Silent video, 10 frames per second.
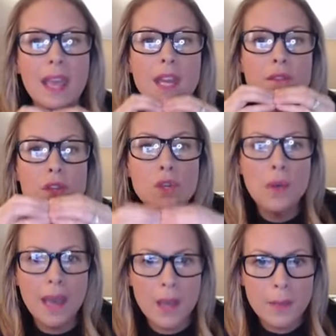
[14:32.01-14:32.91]
And if you
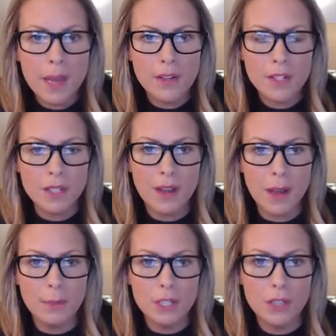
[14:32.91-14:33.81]
help others
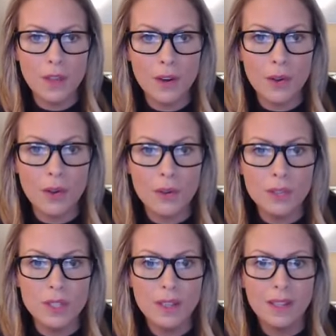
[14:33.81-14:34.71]
accomplish their
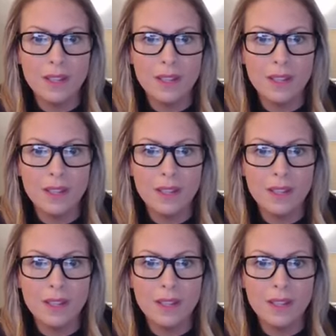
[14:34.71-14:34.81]
goals,